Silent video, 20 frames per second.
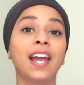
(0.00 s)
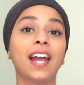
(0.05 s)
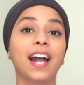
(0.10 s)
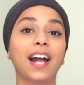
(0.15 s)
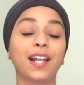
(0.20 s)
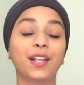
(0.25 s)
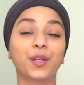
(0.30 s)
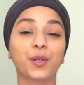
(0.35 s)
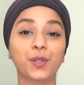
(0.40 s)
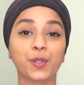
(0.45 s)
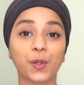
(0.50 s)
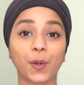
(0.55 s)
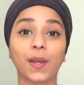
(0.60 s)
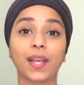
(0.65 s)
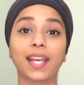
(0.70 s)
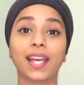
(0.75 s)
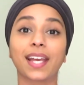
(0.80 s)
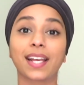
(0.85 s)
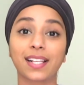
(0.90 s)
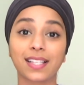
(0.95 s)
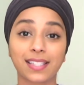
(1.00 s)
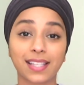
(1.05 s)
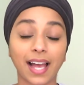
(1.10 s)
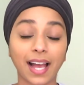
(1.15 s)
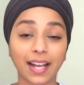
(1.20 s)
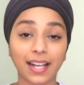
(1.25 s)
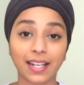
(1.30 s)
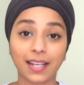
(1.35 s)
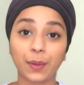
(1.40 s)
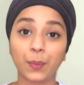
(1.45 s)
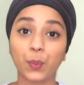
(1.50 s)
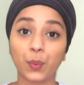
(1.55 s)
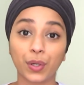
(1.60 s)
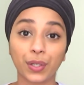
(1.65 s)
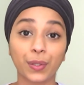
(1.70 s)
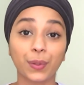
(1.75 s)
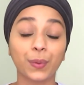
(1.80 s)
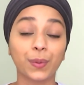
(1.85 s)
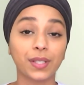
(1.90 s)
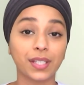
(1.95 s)
and you're doing exactly
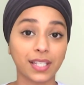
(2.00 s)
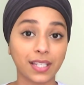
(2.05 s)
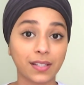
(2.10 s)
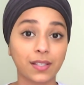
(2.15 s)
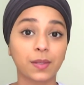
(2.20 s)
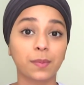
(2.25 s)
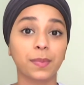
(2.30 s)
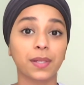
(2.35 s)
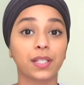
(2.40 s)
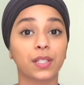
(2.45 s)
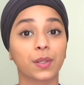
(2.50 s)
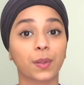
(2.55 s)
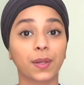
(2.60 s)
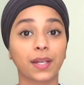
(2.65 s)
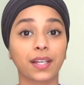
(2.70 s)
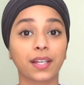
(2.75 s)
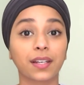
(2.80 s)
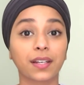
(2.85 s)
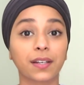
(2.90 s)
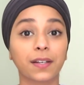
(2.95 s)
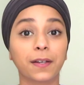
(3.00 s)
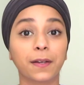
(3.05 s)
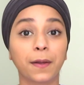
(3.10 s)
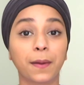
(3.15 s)
what you need to be doing.